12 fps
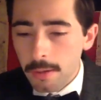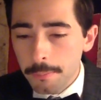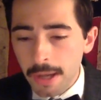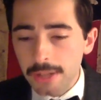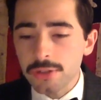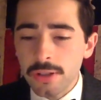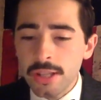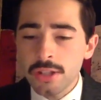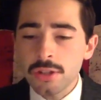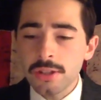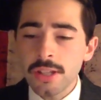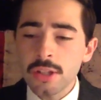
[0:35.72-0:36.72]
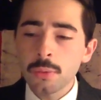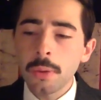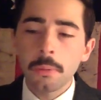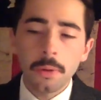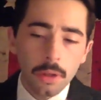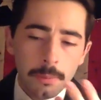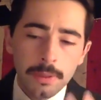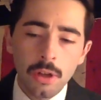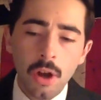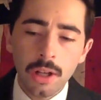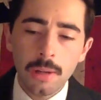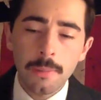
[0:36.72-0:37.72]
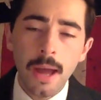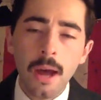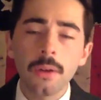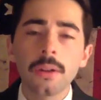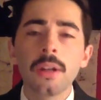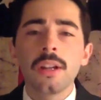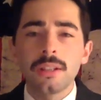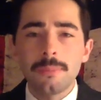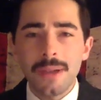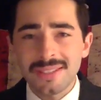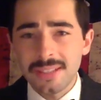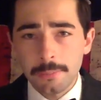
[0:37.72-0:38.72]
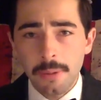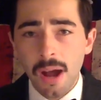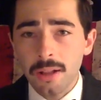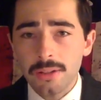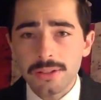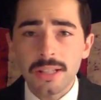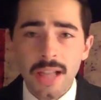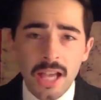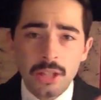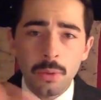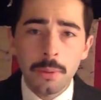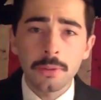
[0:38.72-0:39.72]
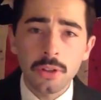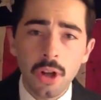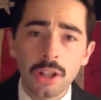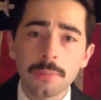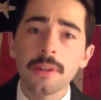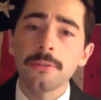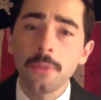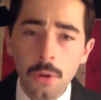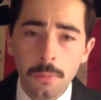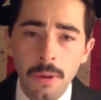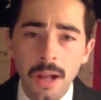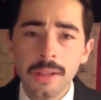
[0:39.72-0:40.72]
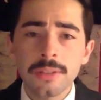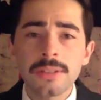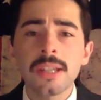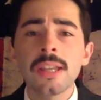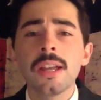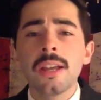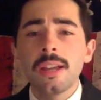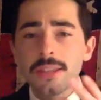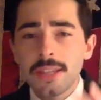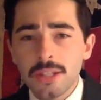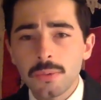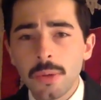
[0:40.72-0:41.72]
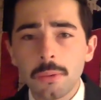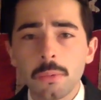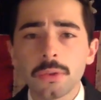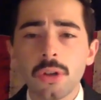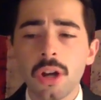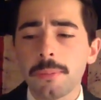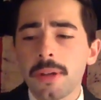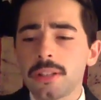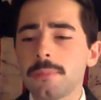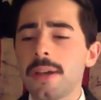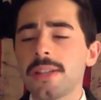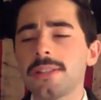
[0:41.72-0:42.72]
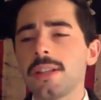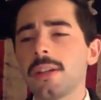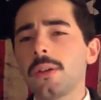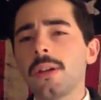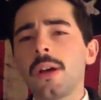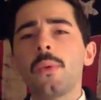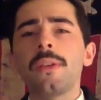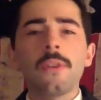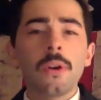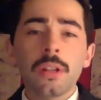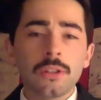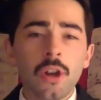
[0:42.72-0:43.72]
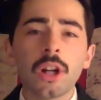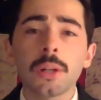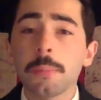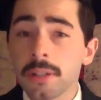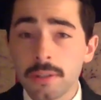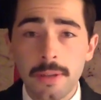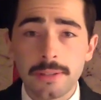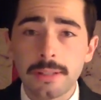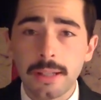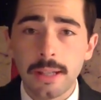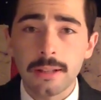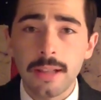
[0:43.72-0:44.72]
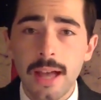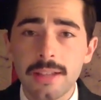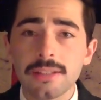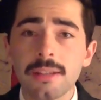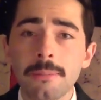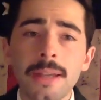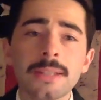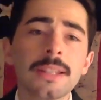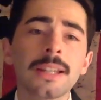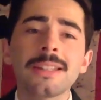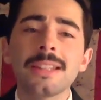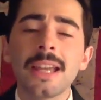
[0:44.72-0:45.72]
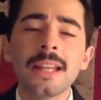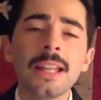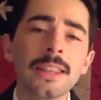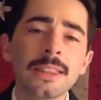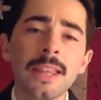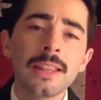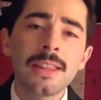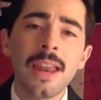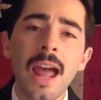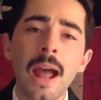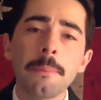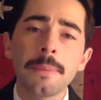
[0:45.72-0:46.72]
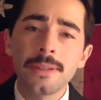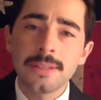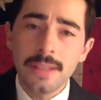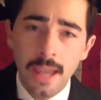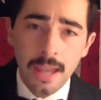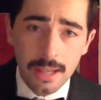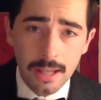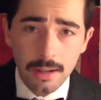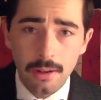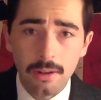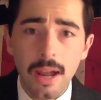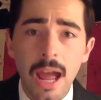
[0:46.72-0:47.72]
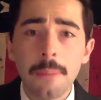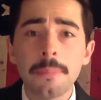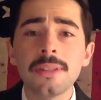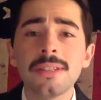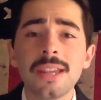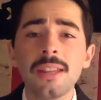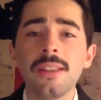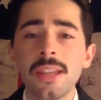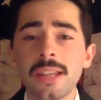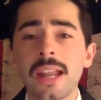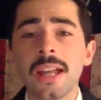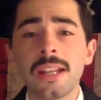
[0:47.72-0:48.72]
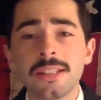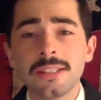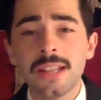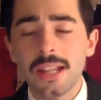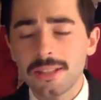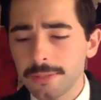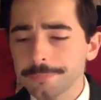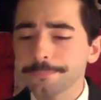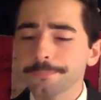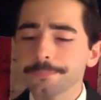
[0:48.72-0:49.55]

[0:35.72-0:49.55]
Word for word: But so this this week we're going to be talking about domestic policy. Last week we talked about foreign policy. This week we'll talk about domestic. Uh, we've already talked about domestic in class. Domestic is anything that happens here, happens in the United States.